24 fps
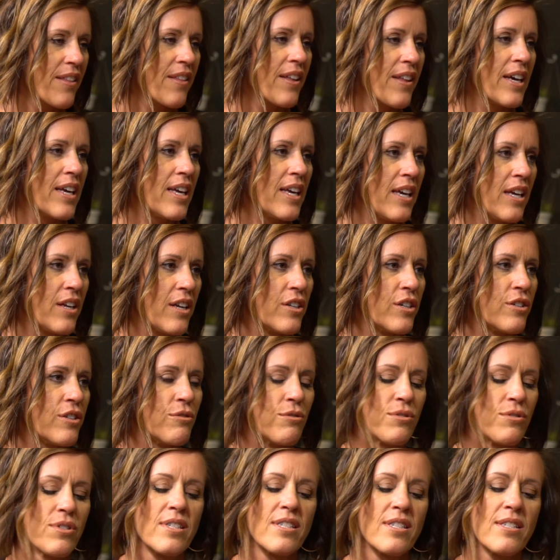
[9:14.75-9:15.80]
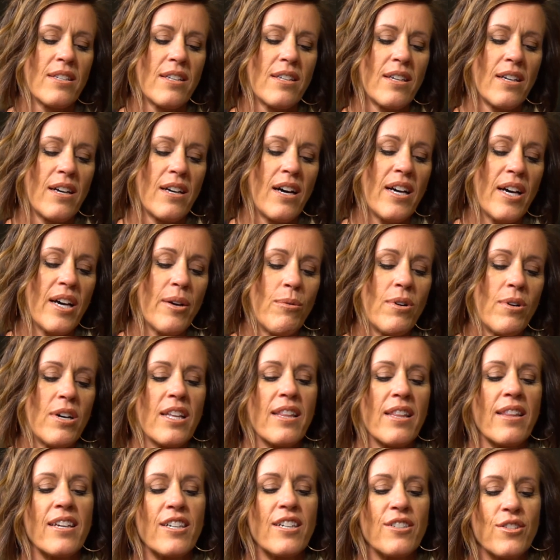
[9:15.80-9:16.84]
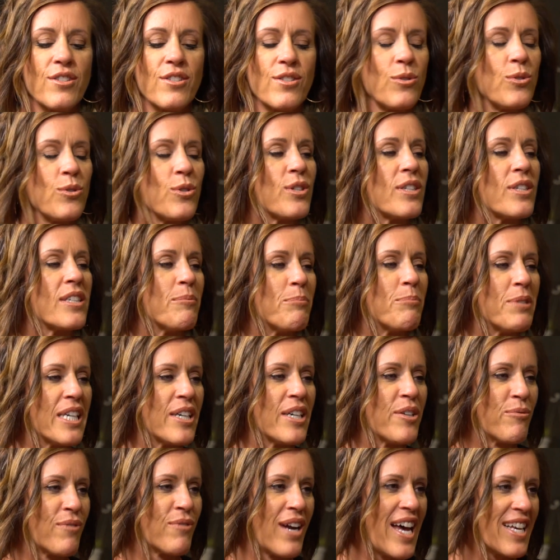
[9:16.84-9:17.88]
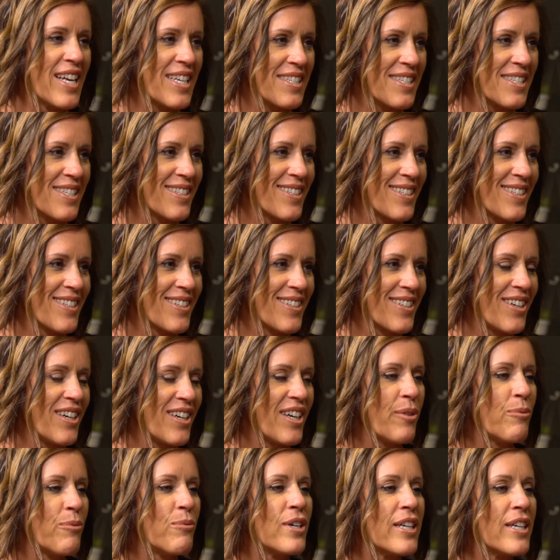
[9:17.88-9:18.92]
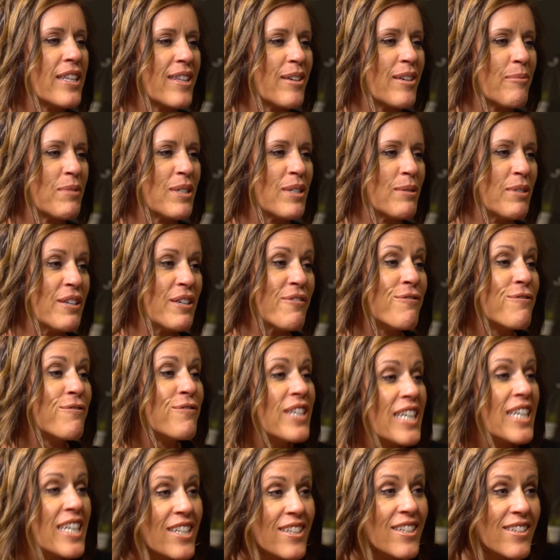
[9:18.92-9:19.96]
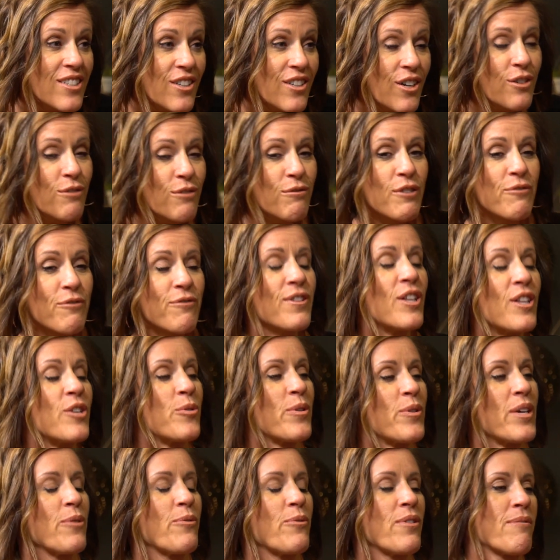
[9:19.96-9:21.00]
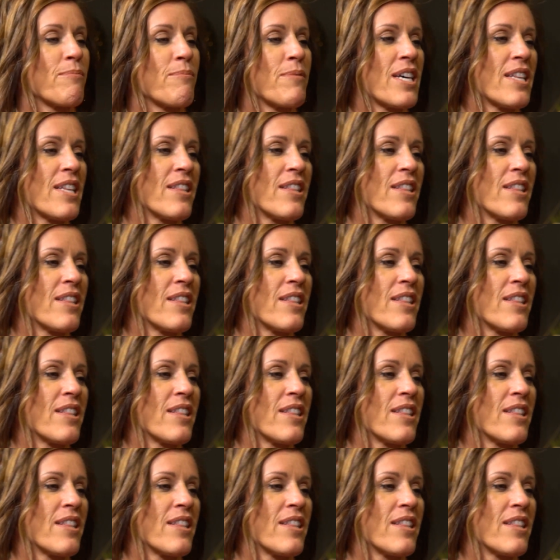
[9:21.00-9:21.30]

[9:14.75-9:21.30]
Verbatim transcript: that He knows I want their soul to be at rest. Right. I want them to be filled to overflowing right. with my